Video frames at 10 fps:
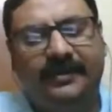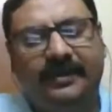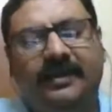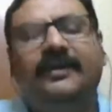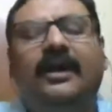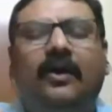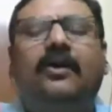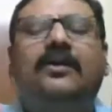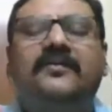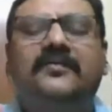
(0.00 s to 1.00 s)
Now,
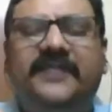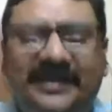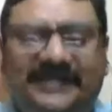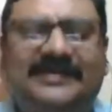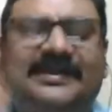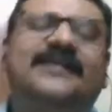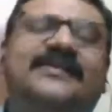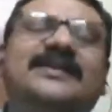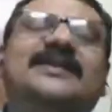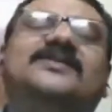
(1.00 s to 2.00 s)
this, I think,
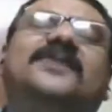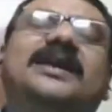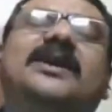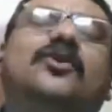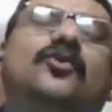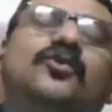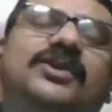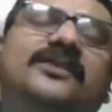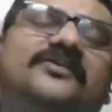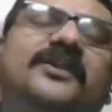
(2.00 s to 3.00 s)
is very crucial
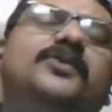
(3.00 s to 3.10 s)
for you to